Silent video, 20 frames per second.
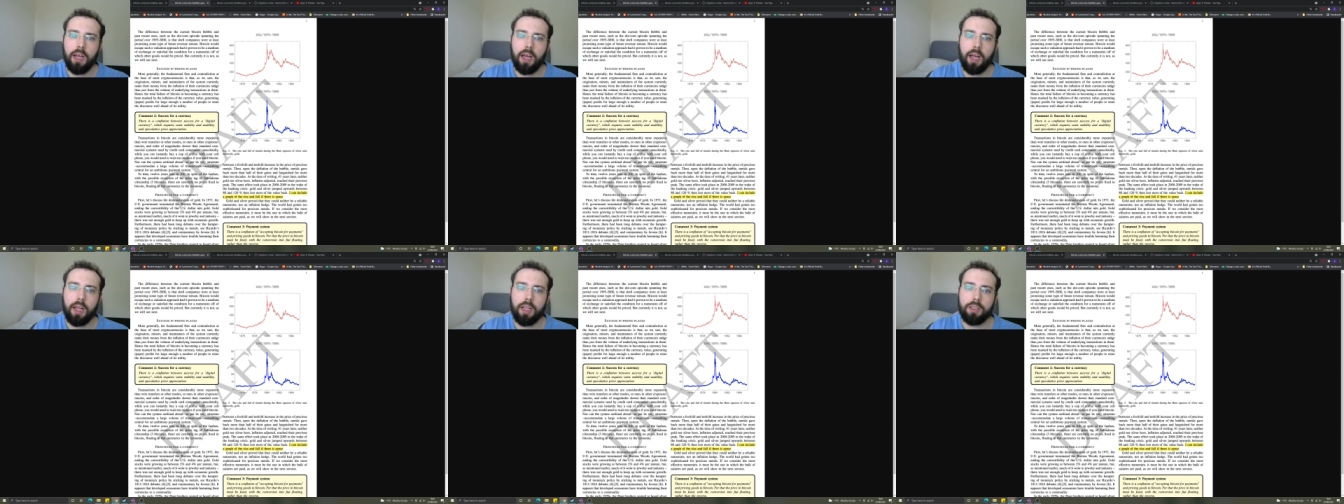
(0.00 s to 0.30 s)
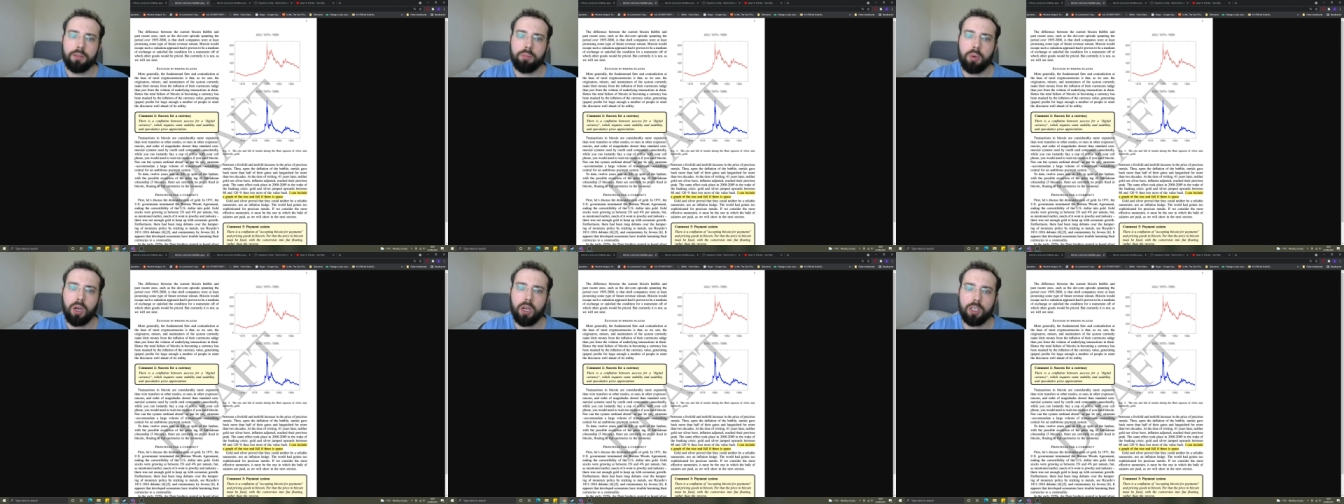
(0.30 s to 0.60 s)

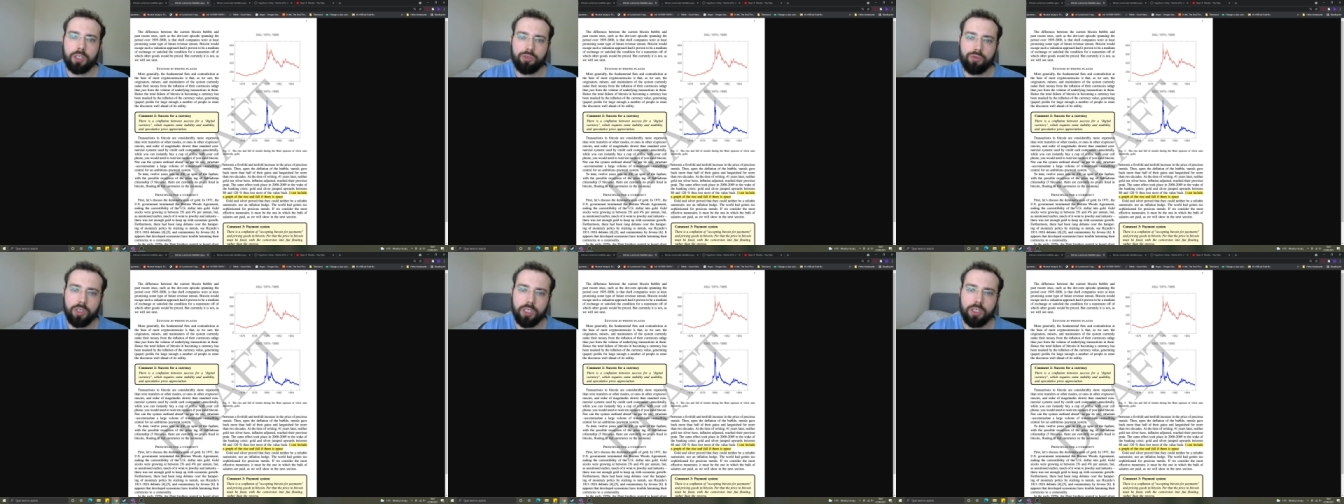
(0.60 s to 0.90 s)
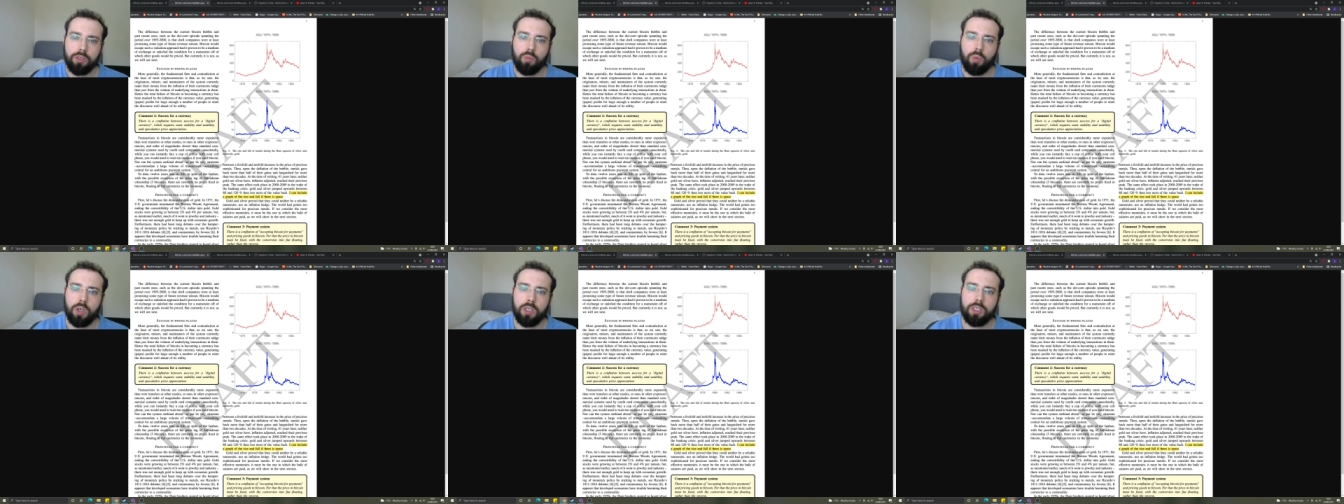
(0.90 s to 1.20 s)
and past
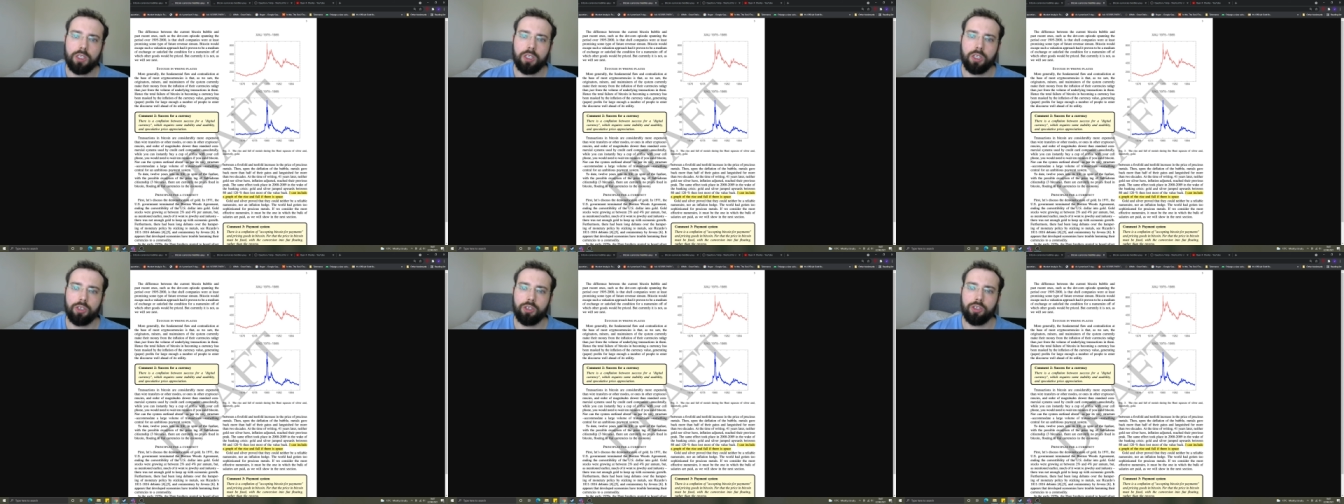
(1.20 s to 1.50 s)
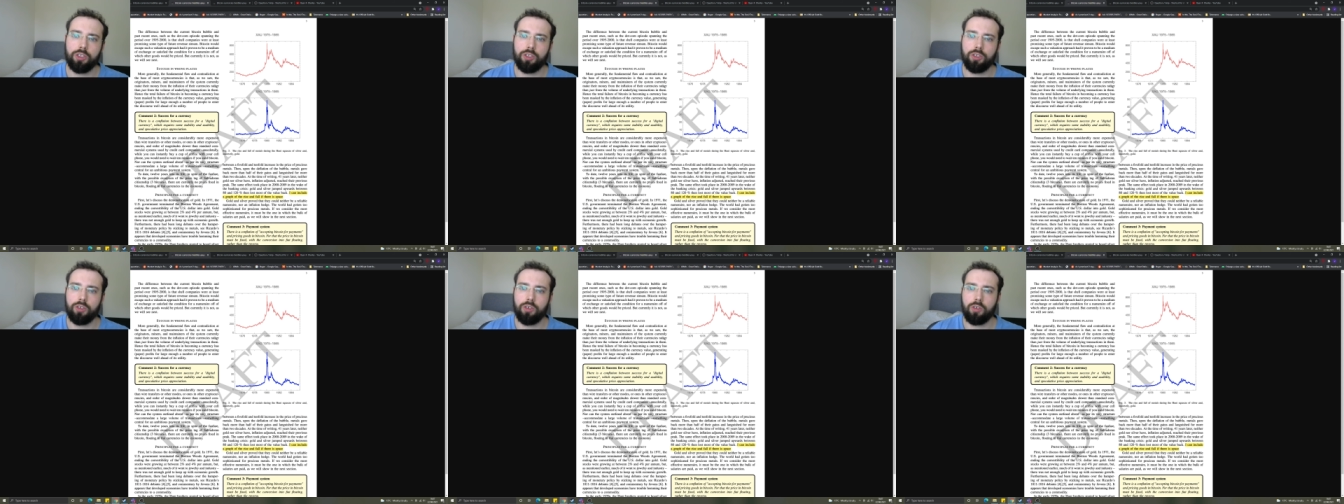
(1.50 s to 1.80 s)
recent ones, such as
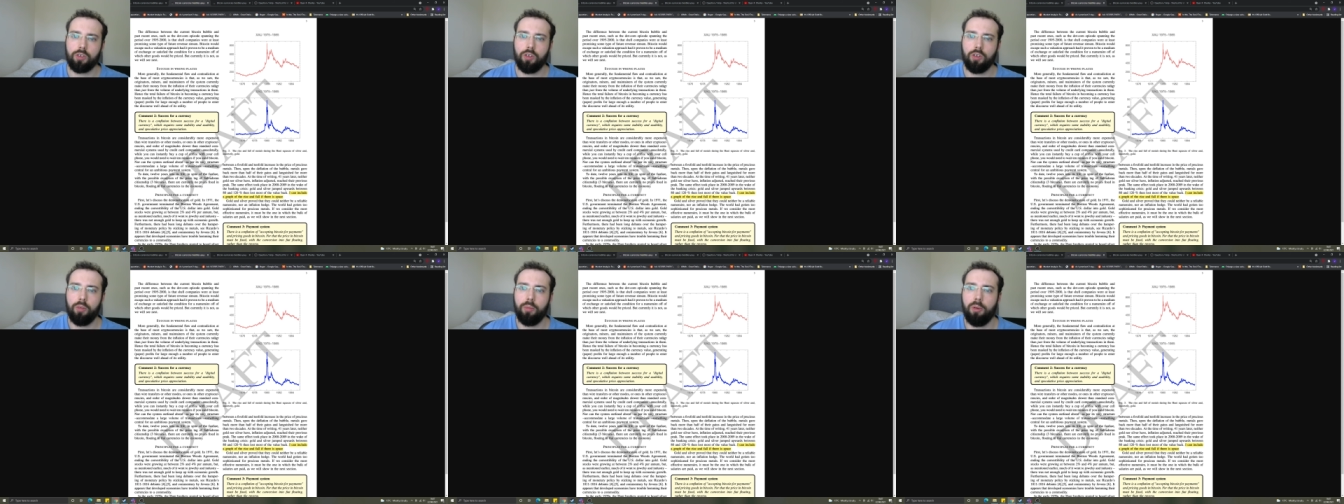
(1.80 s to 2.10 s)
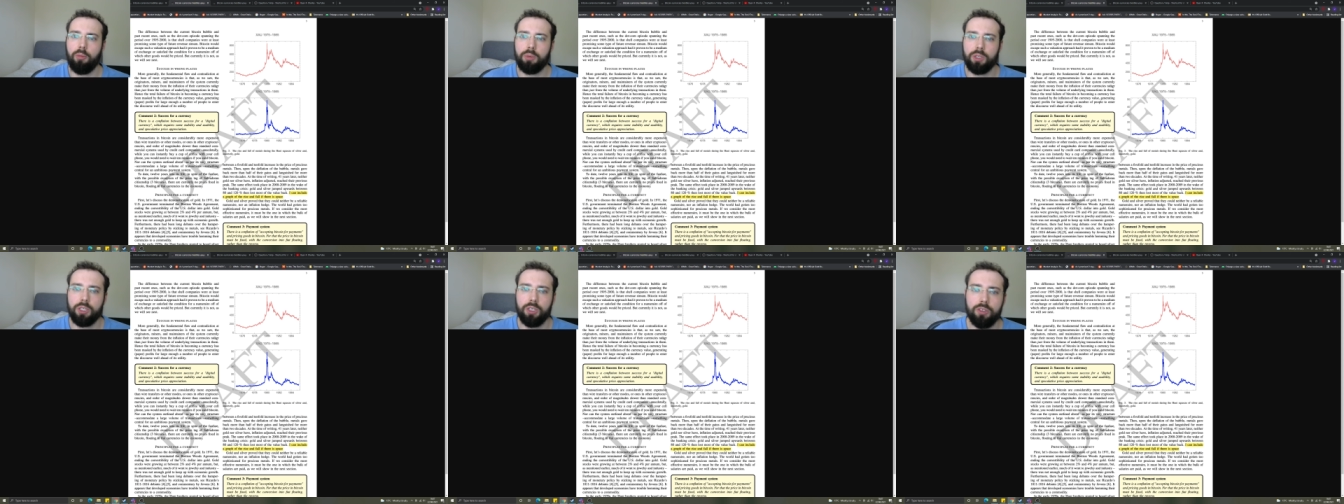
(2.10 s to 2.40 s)
the dot-com
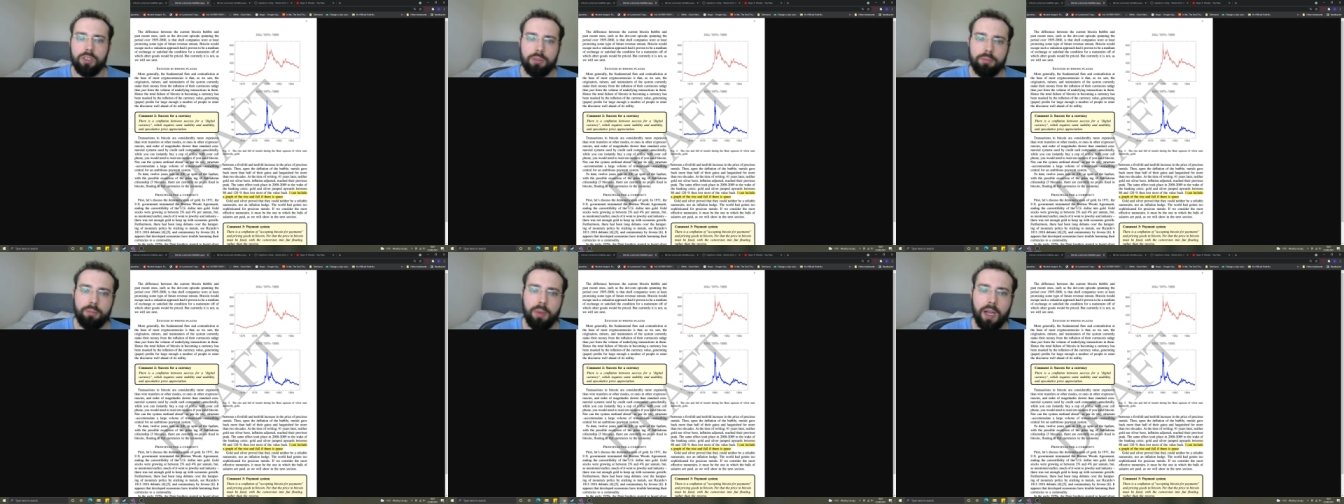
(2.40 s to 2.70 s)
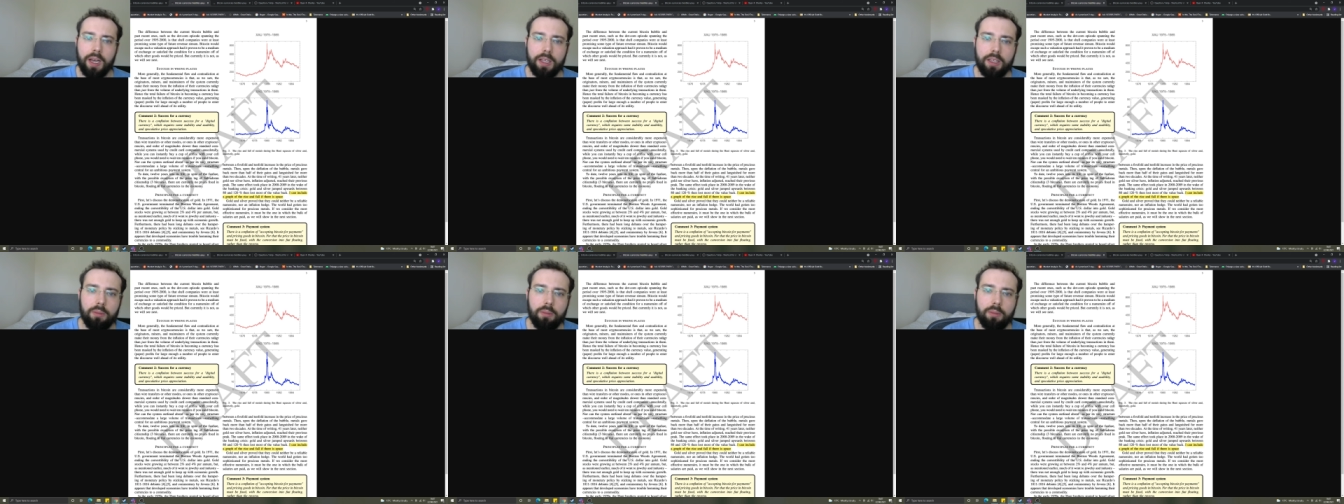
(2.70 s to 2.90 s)
episode spanning